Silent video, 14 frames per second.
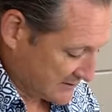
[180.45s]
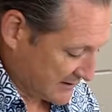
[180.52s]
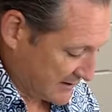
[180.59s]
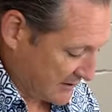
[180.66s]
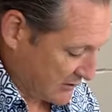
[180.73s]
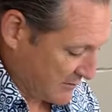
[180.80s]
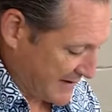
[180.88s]

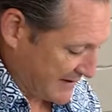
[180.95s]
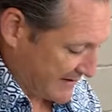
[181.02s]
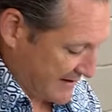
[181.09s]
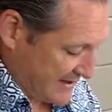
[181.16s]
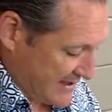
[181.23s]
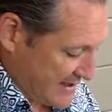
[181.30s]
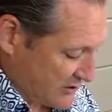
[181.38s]

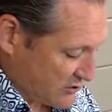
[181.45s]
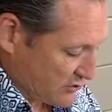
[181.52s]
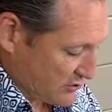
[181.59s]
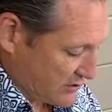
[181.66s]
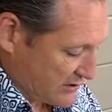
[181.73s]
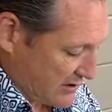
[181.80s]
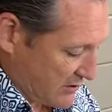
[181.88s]
an inch or
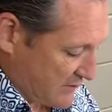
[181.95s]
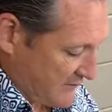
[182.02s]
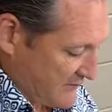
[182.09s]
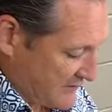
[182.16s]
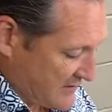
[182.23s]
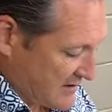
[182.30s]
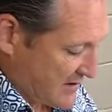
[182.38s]
so.
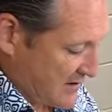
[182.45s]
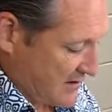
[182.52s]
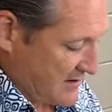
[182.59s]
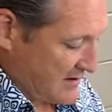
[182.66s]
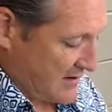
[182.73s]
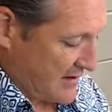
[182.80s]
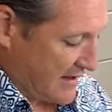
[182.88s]

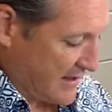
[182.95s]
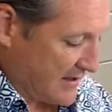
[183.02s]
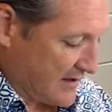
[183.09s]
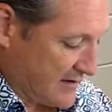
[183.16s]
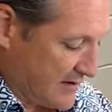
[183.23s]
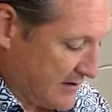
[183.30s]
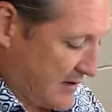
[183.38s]

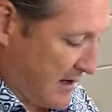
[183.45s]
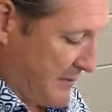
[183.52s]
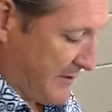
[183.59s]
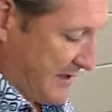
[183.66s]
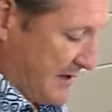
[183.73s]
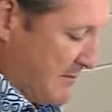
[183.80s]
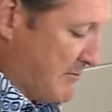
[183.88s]
And I'm
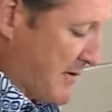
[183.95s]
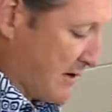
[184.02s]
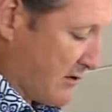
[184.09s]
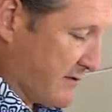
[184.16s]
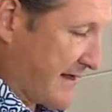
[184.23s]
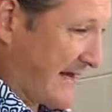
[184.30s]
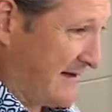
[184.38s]
gonna
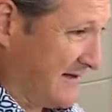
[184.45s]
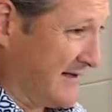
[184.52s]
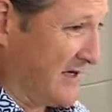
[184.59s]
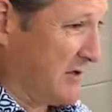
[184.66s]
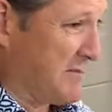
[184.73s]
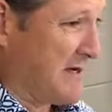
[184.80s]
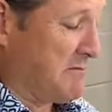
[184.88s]
muddle that a
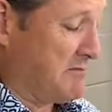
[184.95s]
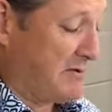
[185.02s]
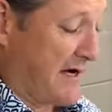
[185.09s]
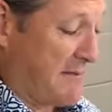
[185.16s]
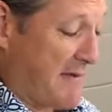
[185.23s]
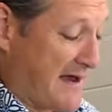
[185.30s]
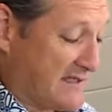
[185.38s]
little bit, but
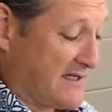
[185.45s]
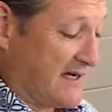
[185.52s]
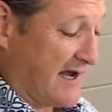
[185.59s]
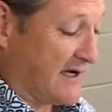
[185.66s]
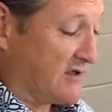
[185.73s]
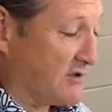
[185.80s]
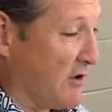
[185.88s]

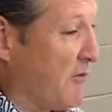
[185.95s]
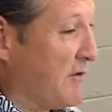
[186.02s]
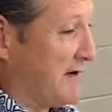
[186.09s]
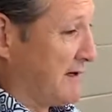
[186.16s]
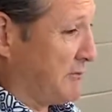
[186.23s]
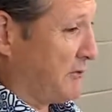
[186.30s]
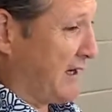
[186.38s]
I don't
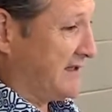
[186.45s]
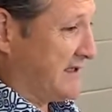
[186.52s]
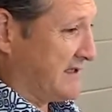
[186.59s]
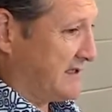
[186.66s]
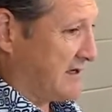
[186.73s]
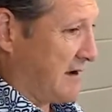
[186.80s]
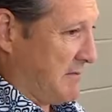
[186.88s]
wanna break
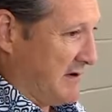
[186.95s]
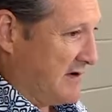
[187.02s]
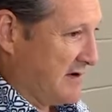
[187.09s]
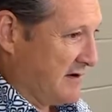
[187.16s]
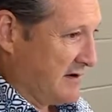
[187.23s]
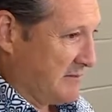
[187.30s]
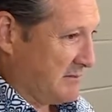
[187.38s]
this up
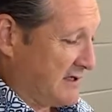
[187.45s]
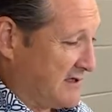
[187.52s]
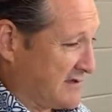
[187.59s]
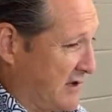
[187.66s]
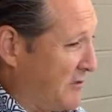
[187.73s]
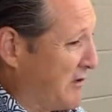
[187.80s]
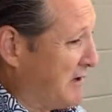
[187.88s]
because
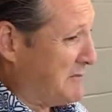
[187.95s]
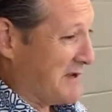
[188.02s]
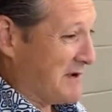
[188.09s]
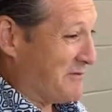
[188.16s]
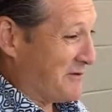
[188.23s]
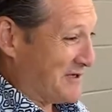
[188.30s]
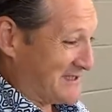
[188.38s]
I wanna be
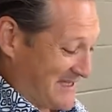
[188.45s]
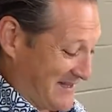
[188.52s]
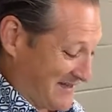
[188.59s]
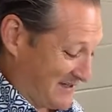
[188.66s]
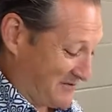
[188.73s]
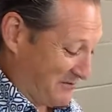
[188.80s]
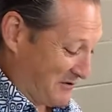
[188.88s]
able to see
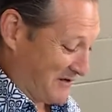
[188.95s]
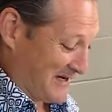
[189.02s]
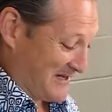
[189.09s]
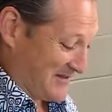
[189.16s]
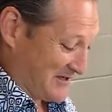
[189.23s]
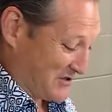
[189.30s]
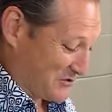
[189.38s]
this floating
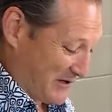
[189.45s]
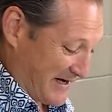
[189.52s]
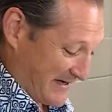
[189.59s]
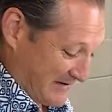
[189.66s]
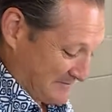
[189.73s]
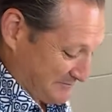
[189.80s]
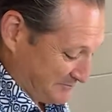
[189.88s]
in the
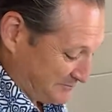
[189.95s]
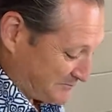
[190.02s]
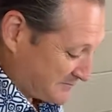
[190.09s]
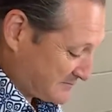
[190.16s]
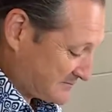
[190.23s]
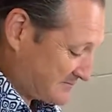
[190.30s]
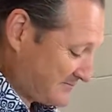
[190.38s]
drink
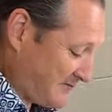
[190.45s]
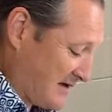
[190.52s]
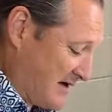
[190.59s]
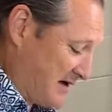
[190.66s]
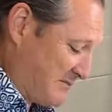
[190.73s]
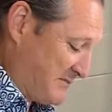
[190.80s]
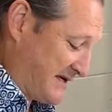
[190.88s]

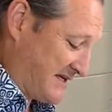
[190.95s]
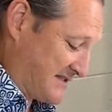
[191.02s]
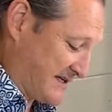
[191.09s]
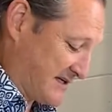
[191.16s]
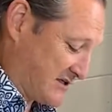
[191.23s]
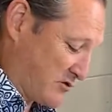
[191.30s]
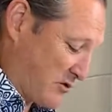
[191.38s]
because it
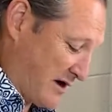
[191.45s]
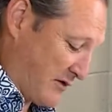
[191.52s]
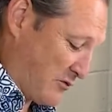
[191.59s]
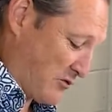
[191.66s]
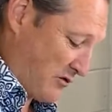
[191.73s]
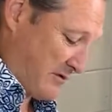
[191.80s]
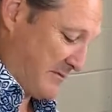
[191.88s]
is quite
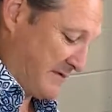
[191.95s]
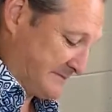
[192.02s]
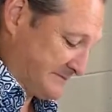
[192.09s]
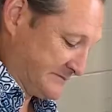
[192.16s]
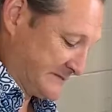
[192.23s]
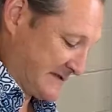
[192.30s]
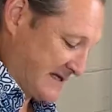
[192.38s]
warm.
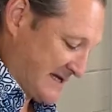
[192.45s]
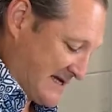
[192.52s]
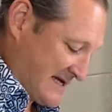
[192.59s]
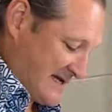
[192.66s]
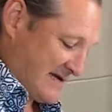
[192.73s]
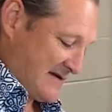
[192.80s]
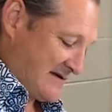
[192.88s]

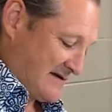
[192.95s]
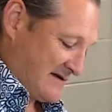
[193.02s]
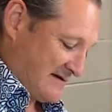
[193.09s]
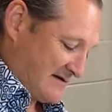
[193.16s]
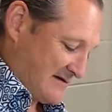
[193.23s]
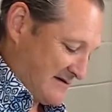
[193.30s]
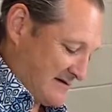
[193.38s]

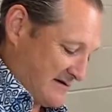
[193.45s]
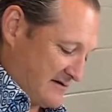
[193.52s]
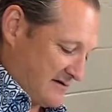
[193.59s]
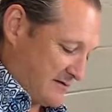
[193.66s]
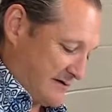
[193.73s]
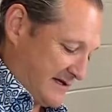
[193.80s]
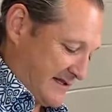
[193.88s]

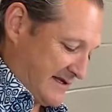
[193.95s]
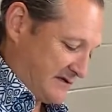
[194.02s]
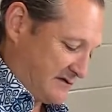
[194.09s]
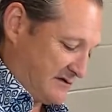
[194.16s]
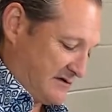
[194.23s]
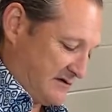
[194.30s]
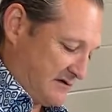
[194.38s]
All right, that's
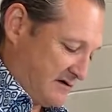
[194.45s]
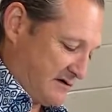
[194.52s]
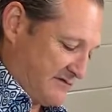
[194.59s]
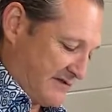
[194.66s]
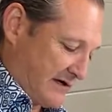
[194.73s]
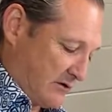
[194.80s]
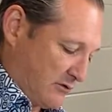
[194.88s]
good
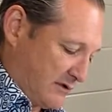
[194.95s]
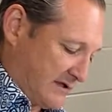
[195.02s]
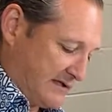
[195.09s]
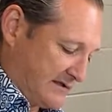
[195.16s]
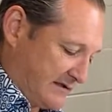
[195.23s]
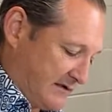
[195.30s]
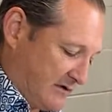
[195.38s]
enough. That'll
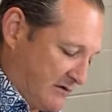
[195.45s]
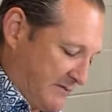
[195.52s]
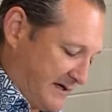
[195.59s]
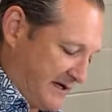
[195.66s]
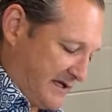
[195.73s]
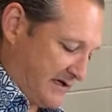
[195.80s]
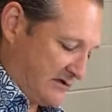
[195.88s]
release a little bit
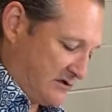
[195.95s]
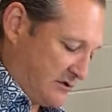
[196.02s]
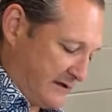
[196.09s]
of heat to